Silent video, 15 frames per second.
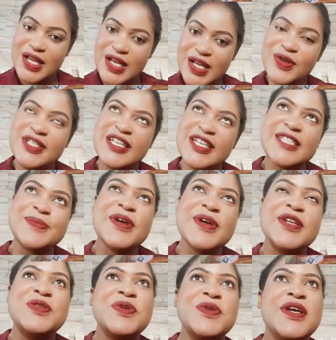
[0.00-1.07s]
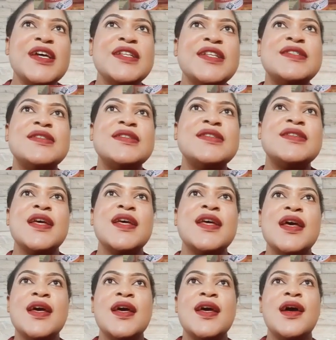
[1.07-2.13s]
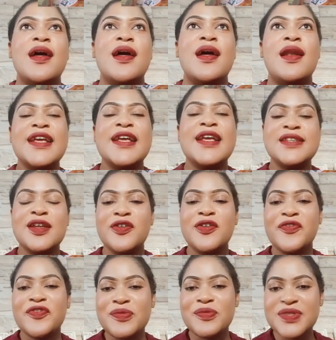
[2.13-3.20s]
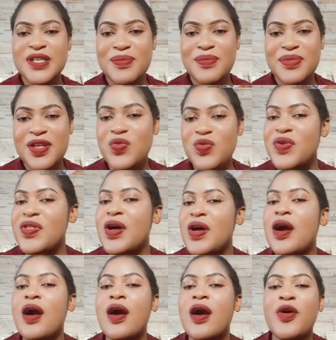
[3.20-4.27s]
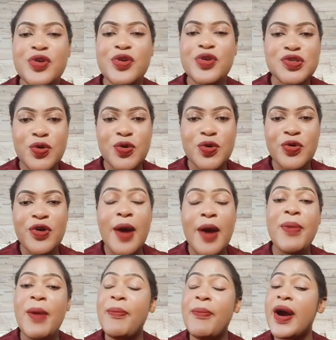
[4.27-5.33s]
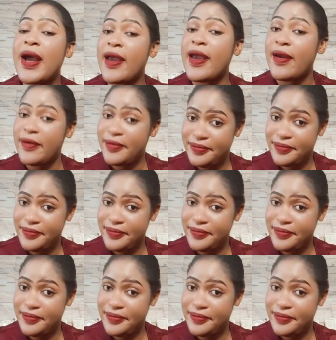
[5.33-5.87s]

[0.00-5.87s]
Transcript: Don't expect to get light yellow from something with a carrot or a papaya.